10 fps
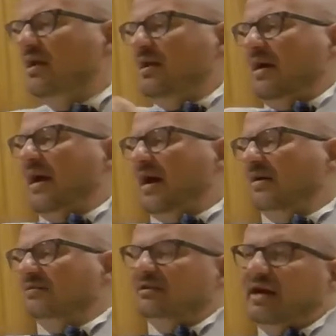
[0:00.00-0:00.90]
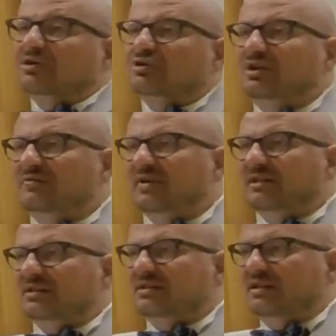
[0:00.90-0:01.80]
And actually
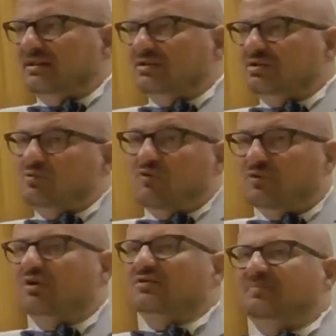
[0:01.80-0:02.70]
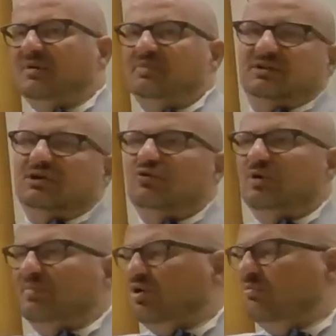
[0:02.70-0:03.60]
what is done, so of course people know
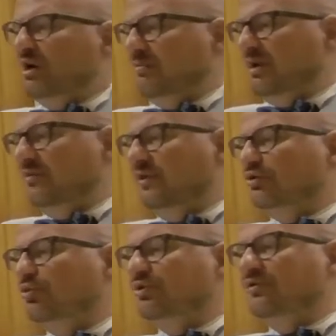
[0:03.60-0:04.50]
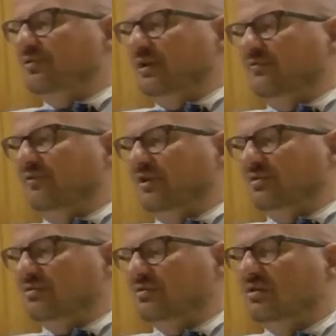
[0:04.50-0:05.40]
the problem and they do different
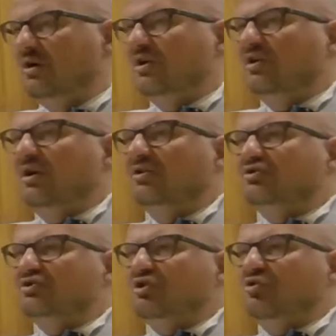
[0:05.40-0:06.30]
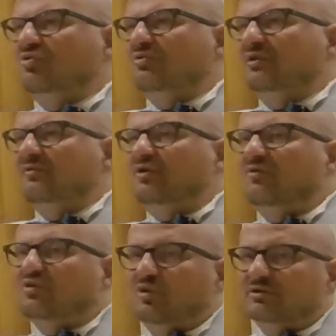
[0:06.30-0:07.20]
things. So
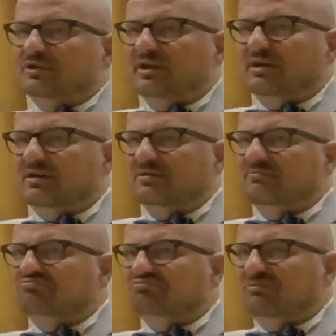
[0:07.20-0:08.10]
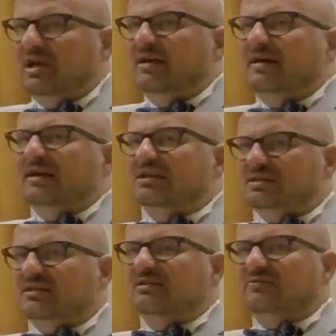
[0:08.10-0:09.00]
of course it's
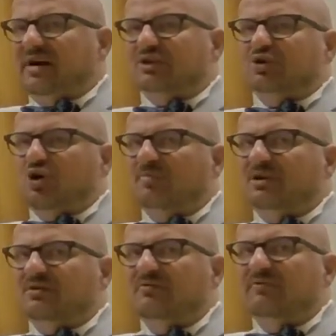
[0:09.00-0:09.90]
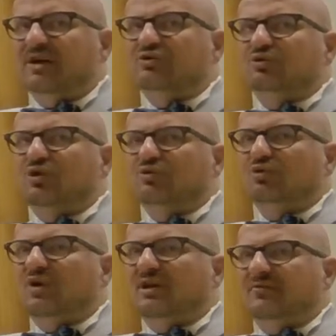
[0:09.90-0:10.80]
still quite common that you don't
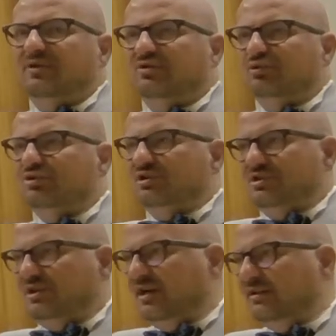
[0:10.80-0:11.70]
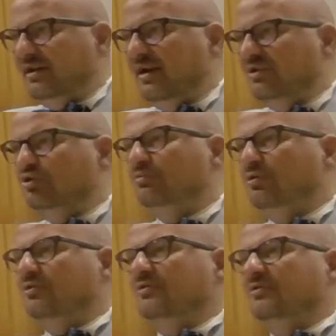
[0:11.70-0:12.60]
do anything. You just irradiate, you burn